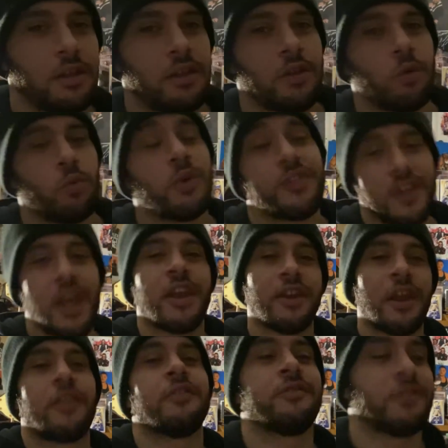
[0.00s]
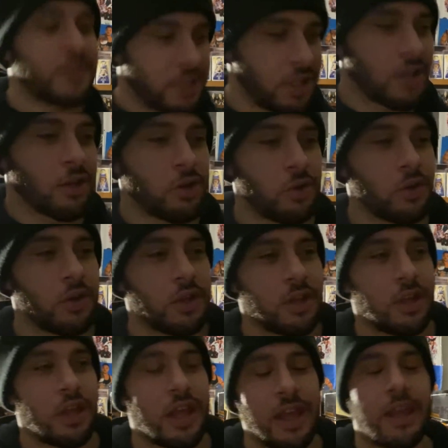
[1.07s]
with yet another video.
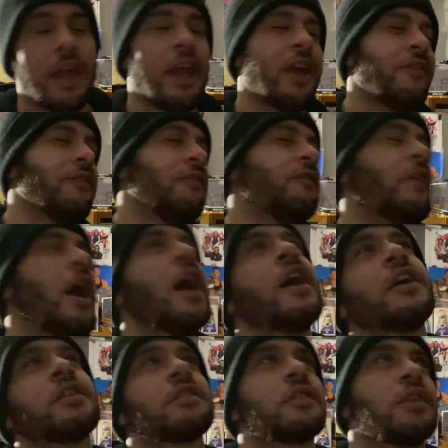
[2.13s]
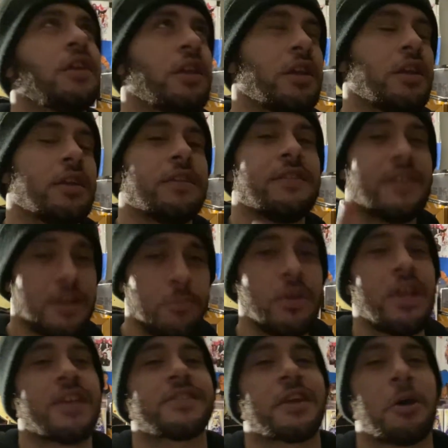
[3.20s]
AKA, finally, DB
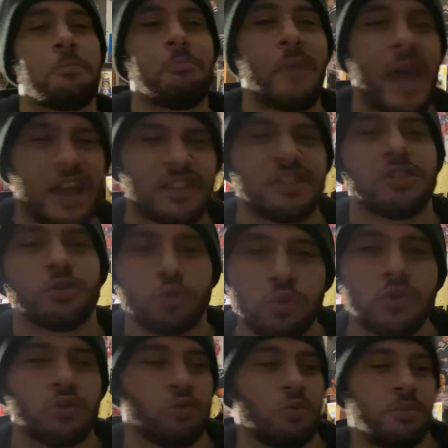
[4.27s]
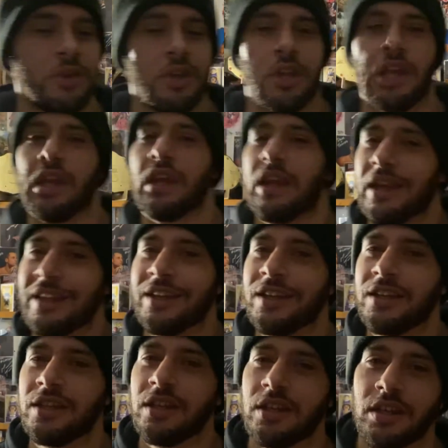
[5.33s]
has come back to YouTube. And
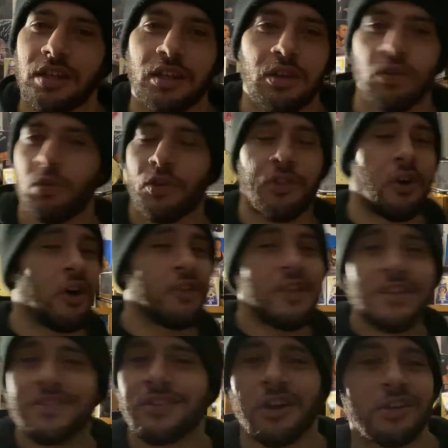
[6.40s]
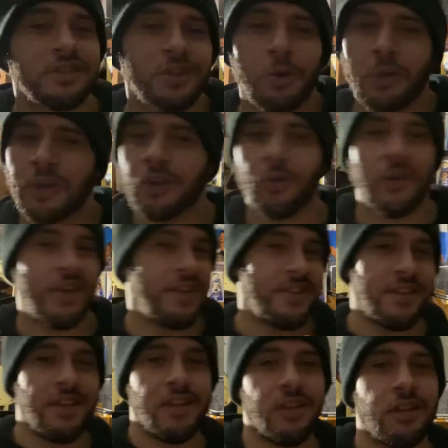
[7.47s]
with all these dunks going
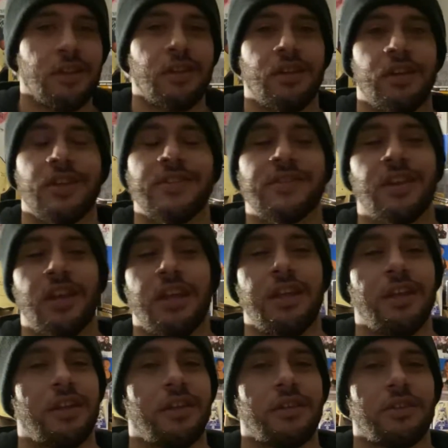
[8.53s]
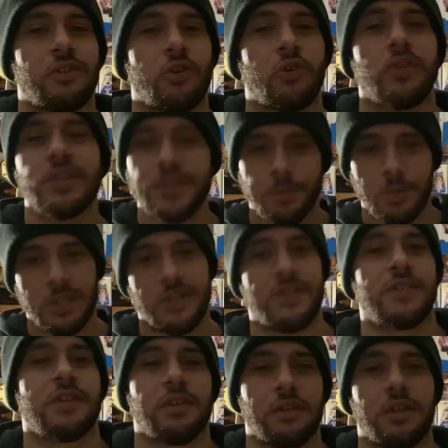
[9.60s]
crazy, it's like Christmas
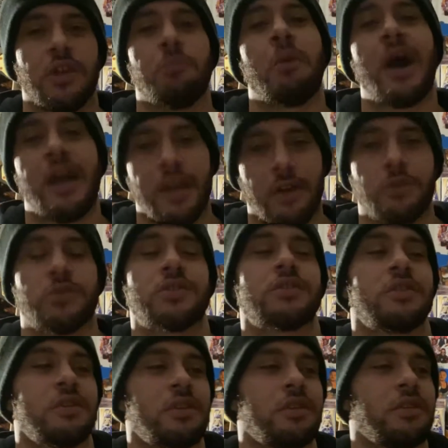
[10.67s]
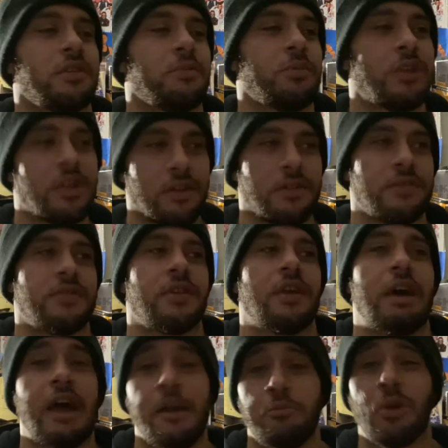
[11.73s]
in my house. Because I
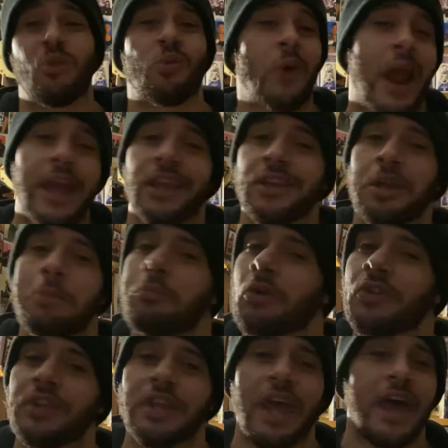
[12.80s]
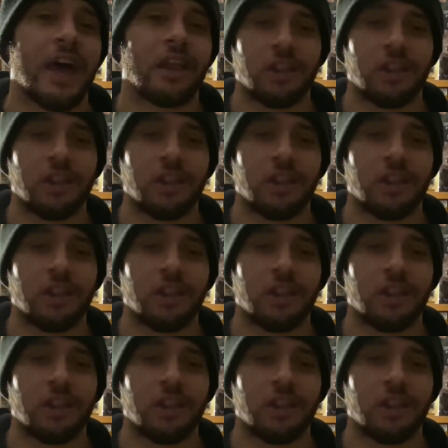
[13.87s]
have been racking up on hella